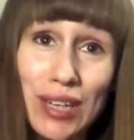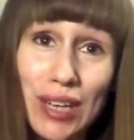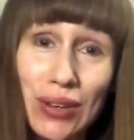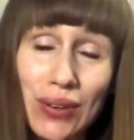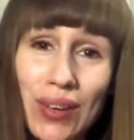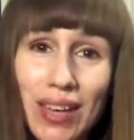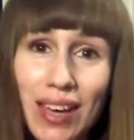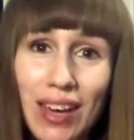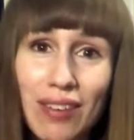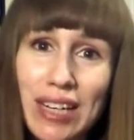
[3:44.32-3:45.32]
video.
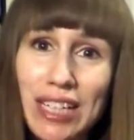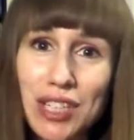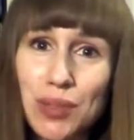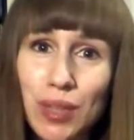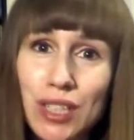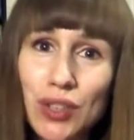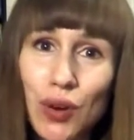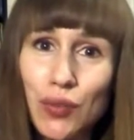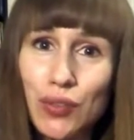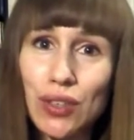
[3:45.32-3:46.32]
I really just wanted to
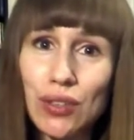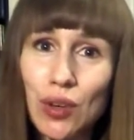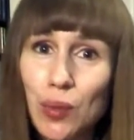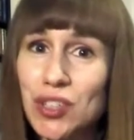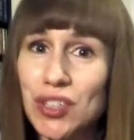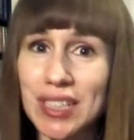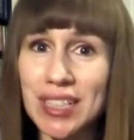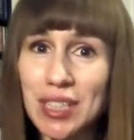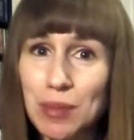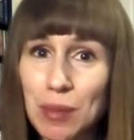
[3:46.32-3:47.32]
offer you the
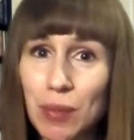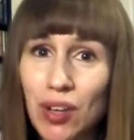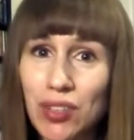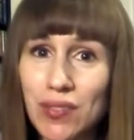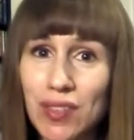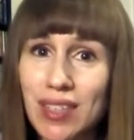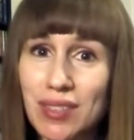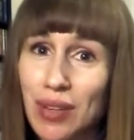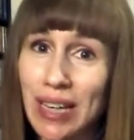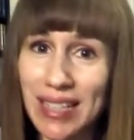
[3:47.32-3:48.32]
opportunity to be part of
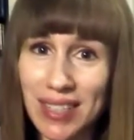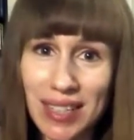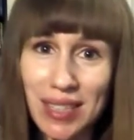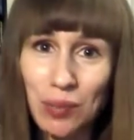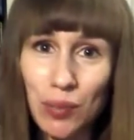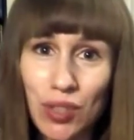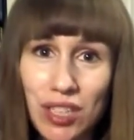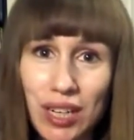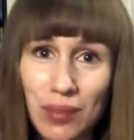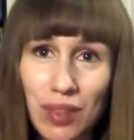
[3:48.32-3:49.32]
this really exciting
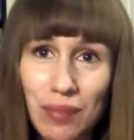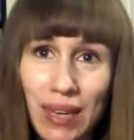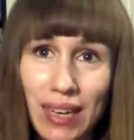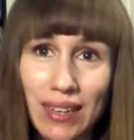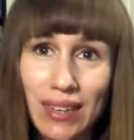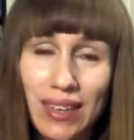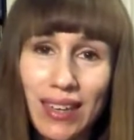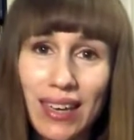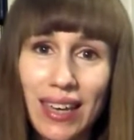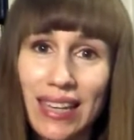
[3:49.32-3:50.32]
project with me
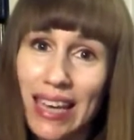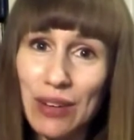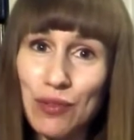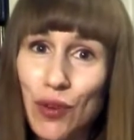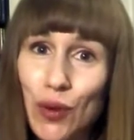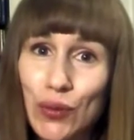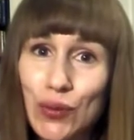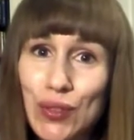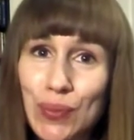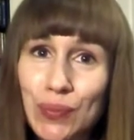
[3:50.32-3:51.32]
and get
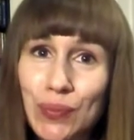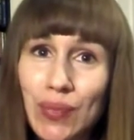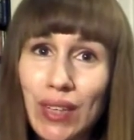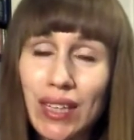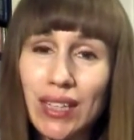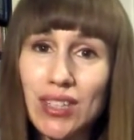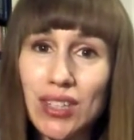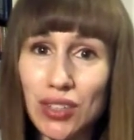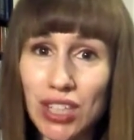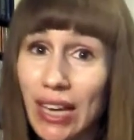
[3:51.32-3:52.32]
involved.
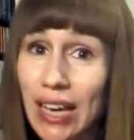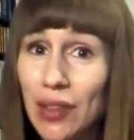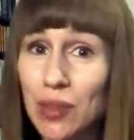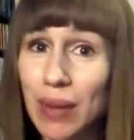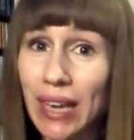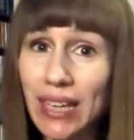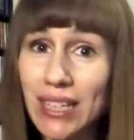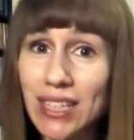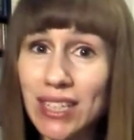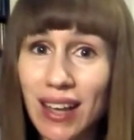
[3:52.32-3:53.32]
So check out the
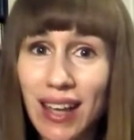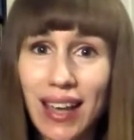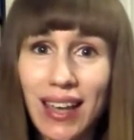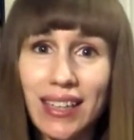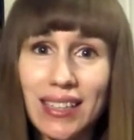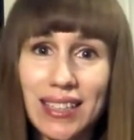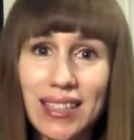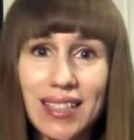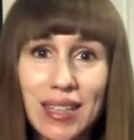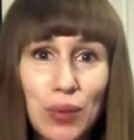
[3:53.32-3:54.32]
page and
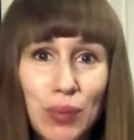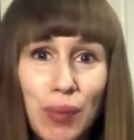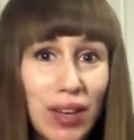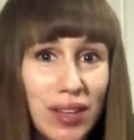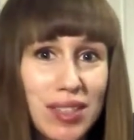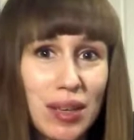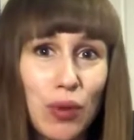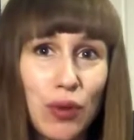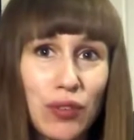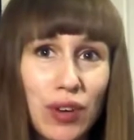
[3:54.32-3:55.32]
see what perks I'm
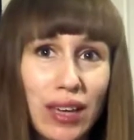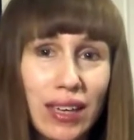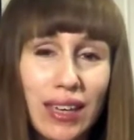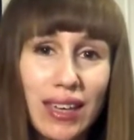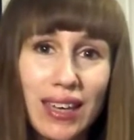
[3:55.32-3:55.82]
offering.